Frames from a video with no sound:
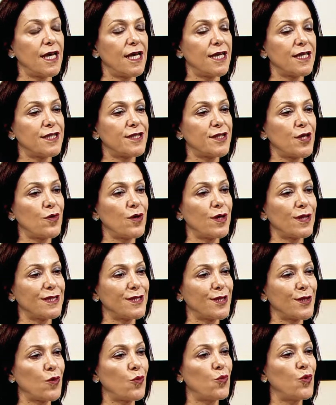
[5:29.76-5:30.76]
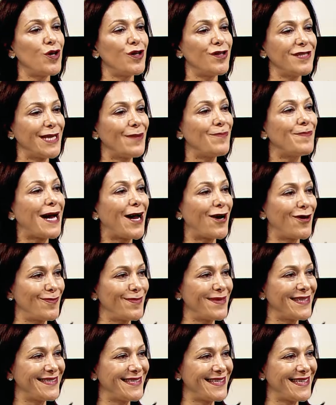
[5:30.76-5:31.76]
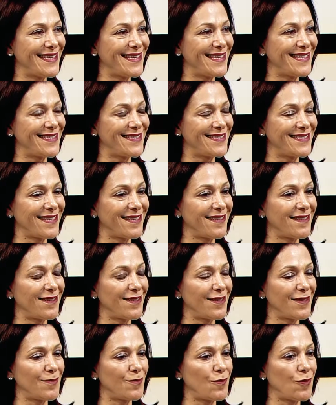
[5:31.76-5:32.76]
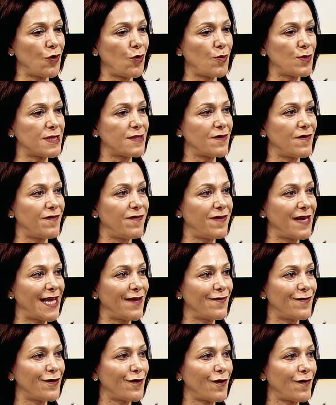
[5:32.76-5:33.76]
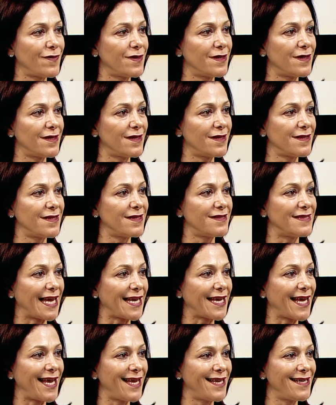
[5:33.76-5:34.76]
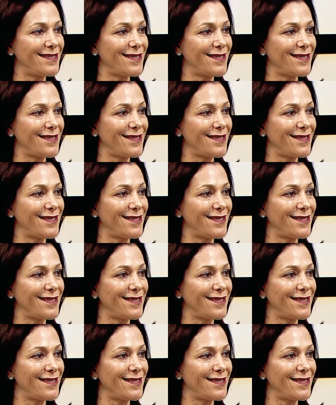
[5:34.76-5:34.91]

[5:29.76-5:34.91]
So the word empowerment is almost the flavor of the decade.